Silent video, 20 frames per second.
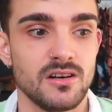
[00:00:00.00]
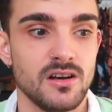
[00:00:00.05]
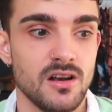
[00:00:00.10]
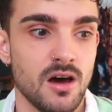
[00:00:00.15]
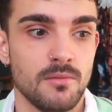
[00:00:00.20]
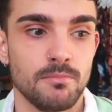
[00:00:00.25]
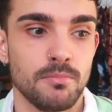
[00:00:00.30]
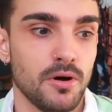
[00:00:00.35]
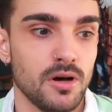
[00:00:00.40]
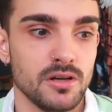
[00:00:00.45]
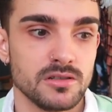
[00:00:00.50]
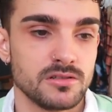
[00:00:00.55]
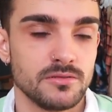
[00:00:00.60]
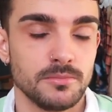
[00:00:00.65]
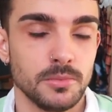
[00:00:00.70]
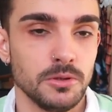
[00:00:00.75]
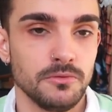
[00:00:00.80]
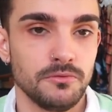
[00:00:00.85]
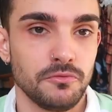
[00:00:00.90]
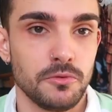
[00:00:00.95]
not
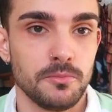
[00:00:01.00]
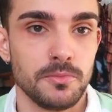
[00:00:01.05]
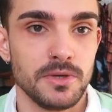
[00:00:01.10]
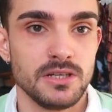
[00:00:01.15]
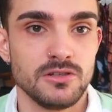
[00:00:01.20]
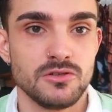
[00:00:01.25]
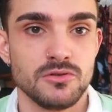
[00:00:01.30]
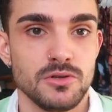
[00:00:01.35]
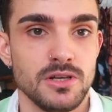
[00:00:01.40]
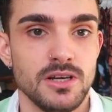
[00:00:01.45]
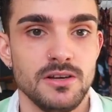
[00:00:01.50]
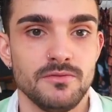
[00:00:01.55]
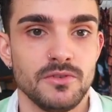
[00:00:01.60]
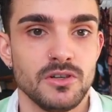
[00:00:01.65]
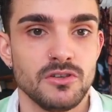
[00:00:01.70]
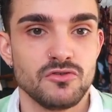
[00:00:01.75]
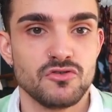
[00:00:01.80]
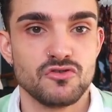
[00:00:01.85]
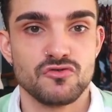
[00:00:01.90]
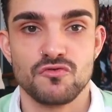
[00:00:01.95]
possible for me to
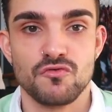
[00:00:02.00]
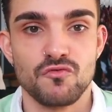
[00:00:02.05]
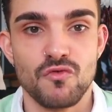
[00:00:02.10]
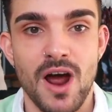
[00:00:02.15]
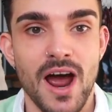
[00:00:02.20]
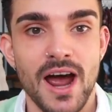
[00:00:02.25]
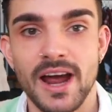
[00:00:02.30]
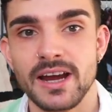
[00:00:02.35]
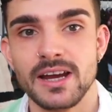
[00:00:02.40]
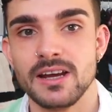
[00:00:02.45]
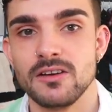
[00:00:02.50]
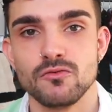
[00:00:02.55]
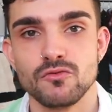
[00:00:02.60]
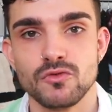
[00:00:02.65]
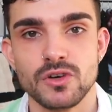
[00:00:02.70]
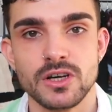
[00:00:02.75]
even try and